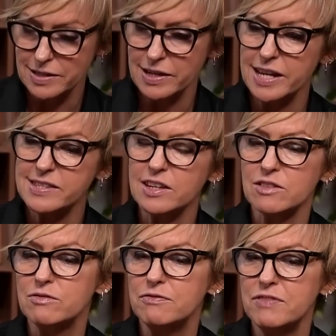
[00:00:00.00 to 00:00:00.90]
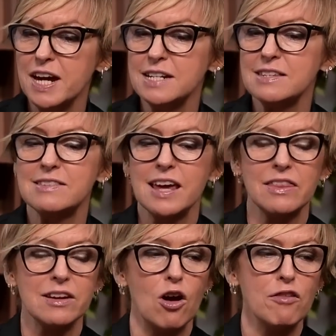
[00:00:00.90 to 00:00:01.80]
Is it fair to
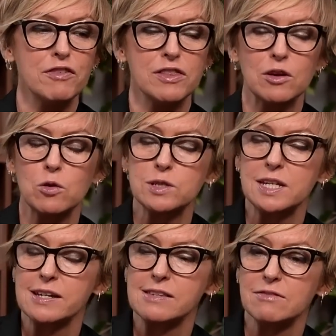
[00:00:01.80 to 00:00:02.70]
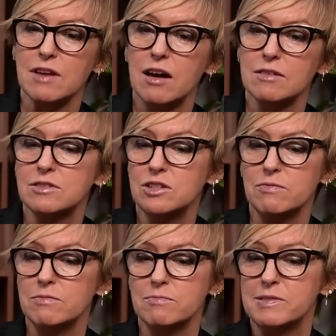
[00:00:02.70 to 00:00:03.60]
say that often the courtiers are
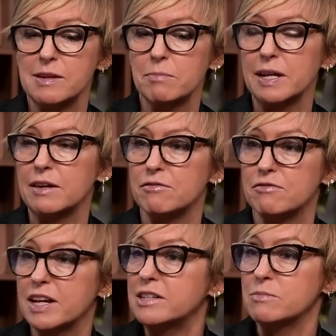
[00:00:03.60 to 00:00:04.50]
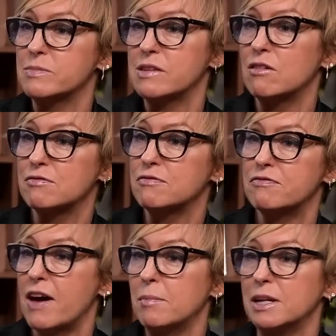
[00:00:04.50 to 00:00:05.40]
simply victims of
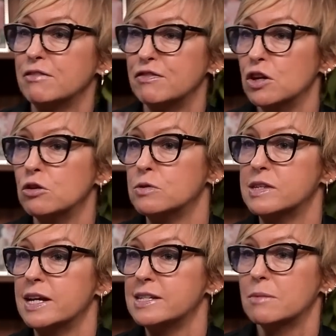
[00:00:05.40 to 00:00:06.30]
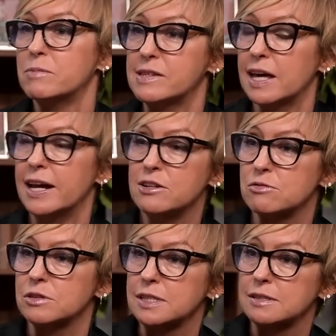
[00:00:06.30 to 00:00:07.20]
family feuds and end up as
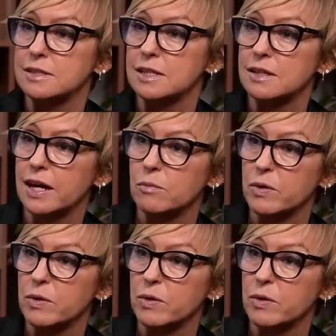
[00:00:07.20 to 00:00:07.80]
collateral in that